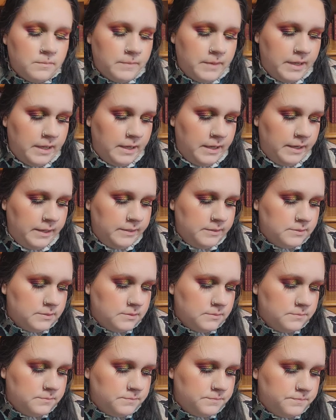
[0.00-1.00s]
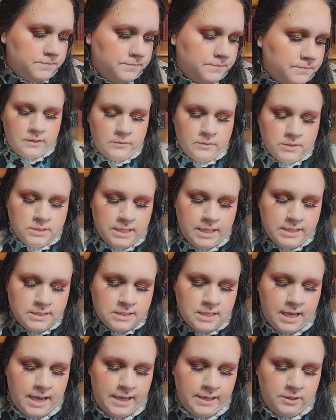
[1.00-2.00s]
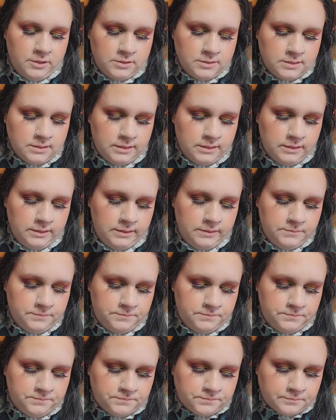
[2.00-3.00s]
my eyes. So then we'll take Tiger's Lily,